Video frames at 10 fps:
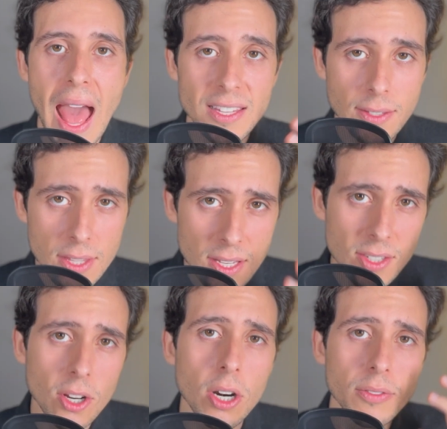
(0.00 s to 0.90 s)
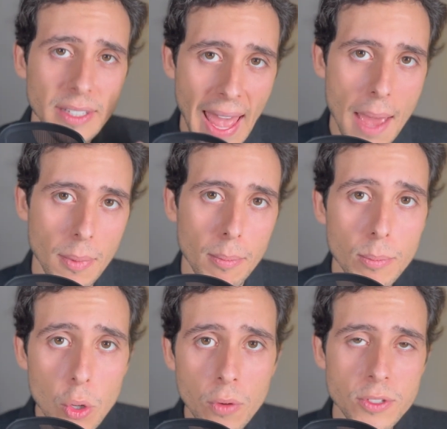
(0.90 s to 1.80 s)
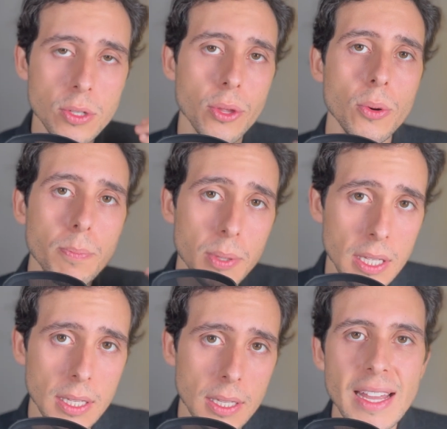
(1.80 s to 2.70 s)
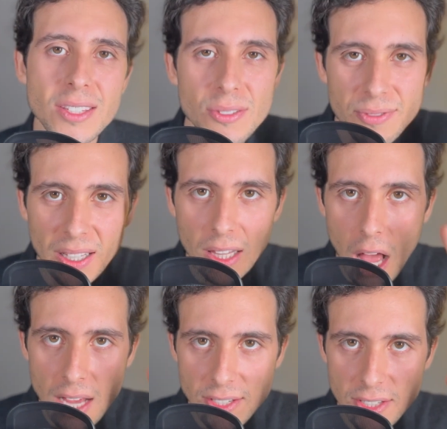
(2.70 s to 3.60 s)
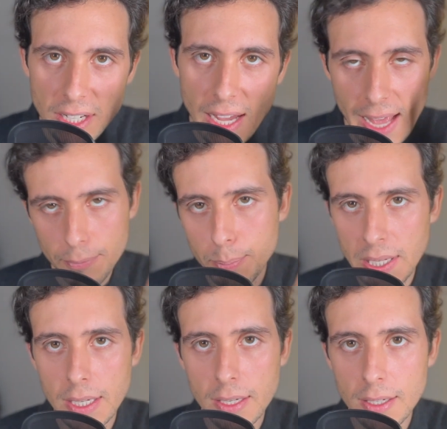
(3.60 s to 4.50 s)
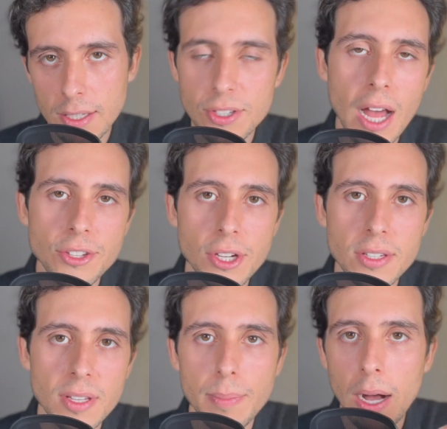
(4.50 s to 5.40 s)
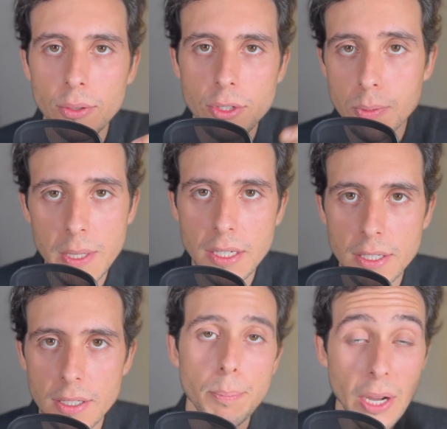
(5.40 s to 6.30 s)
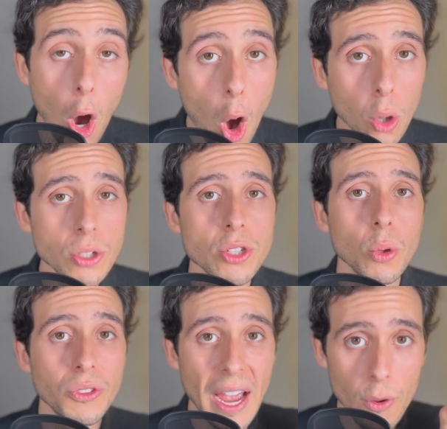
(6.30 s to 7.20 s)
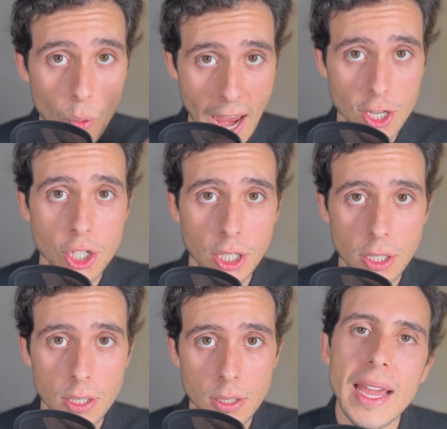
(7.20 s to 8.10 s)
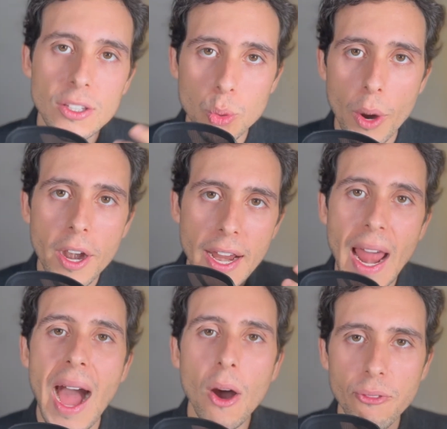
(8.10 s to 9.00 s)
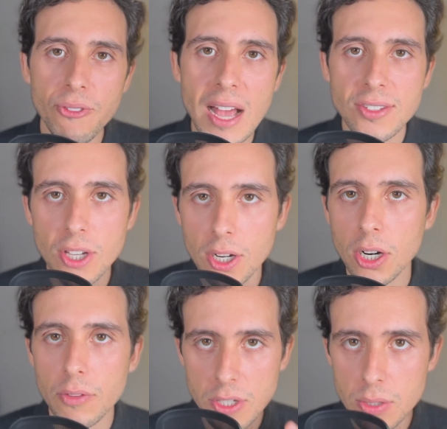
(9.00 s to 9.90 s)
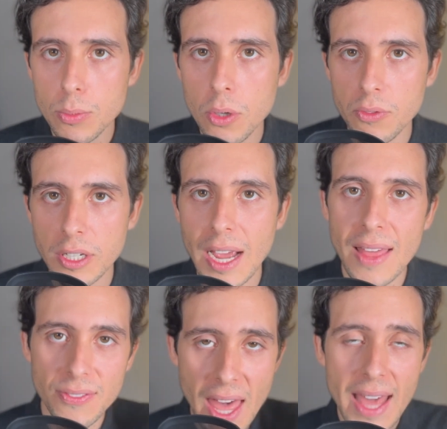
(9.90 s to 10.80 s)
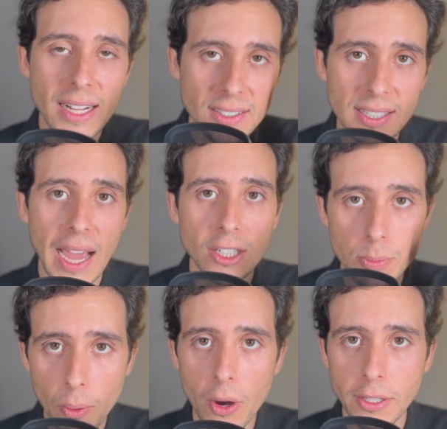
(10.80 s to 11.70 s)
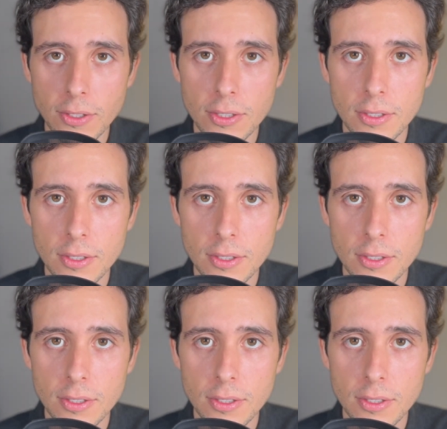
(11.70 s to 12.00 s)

As this curve gamma moves through p, its velocity at p is not just about speed, but also direction. It's where and how fast the curve is moving at that exact point.